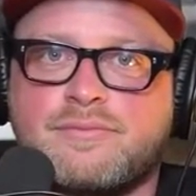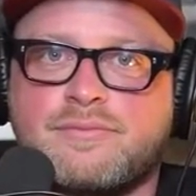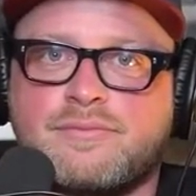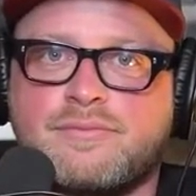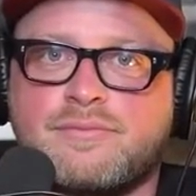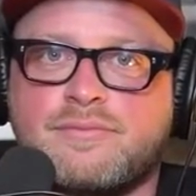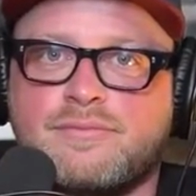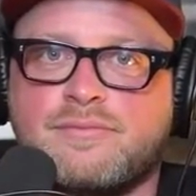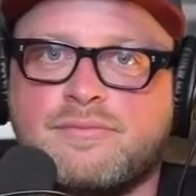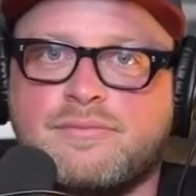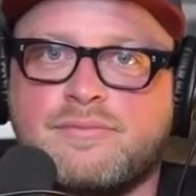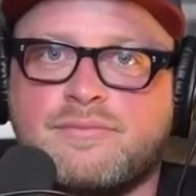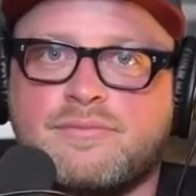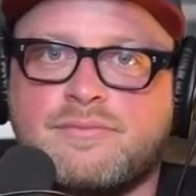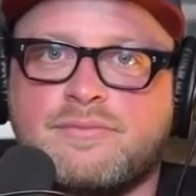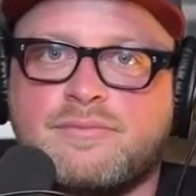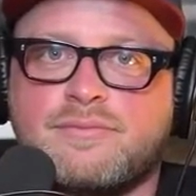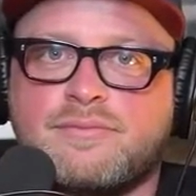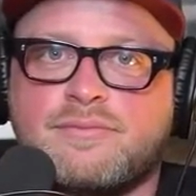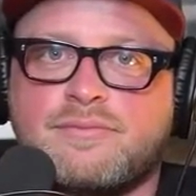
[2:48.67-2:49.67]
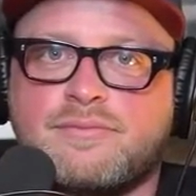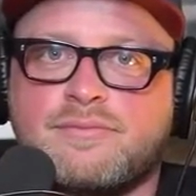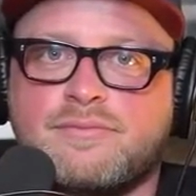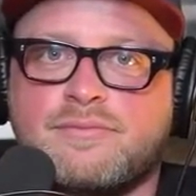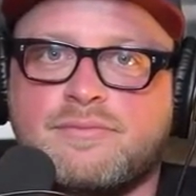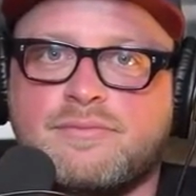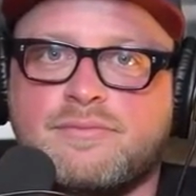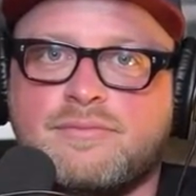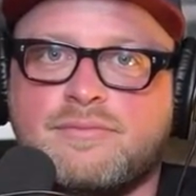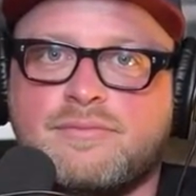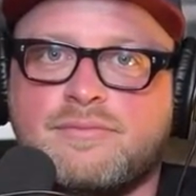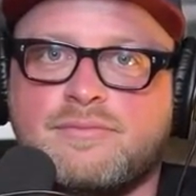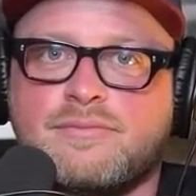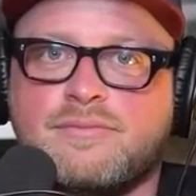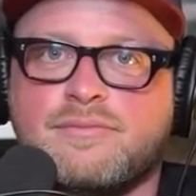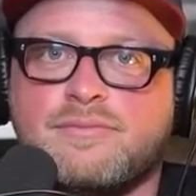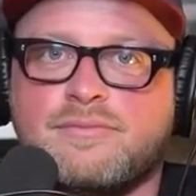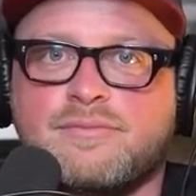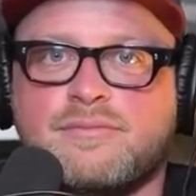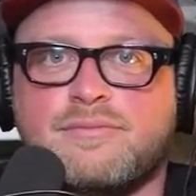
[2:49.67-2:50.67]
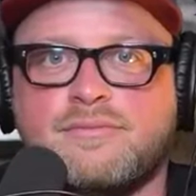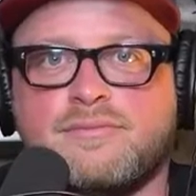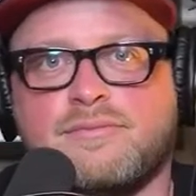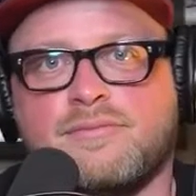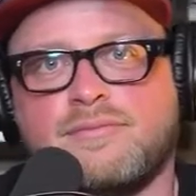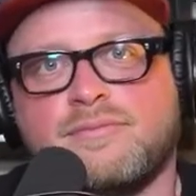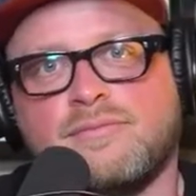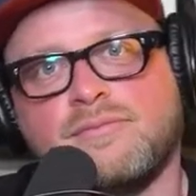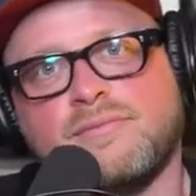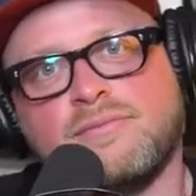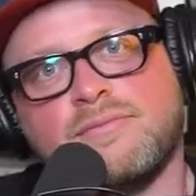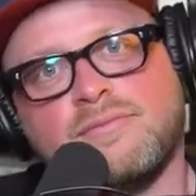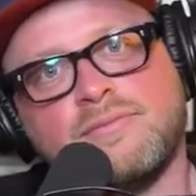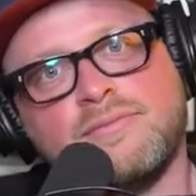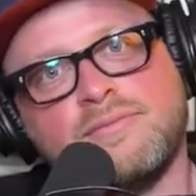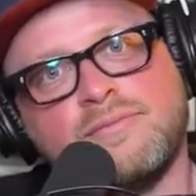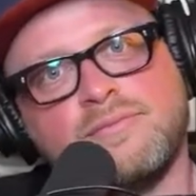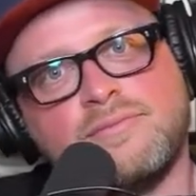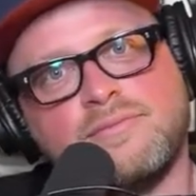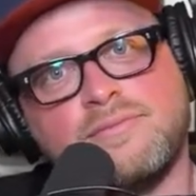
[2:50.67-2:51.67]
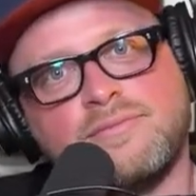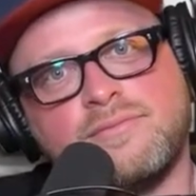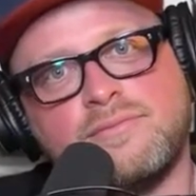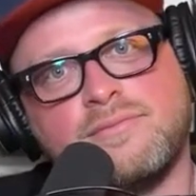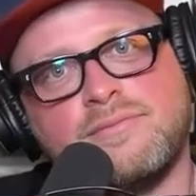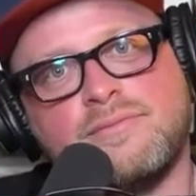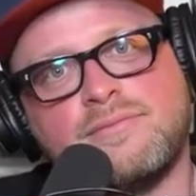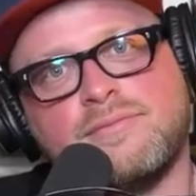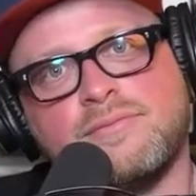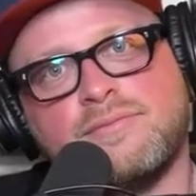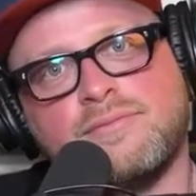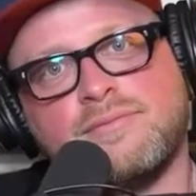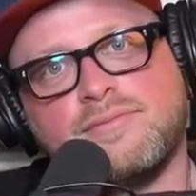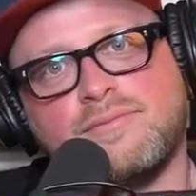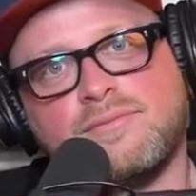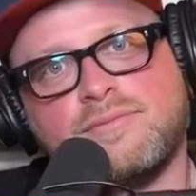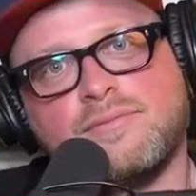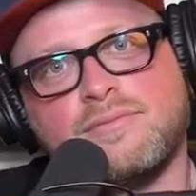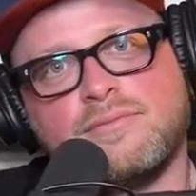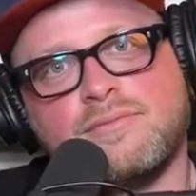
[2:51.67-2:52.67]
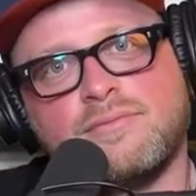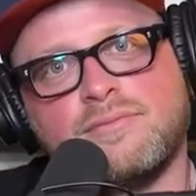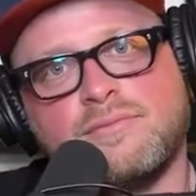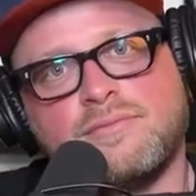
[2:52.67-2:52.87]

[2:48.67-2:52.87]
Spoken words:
The person shown says nothing.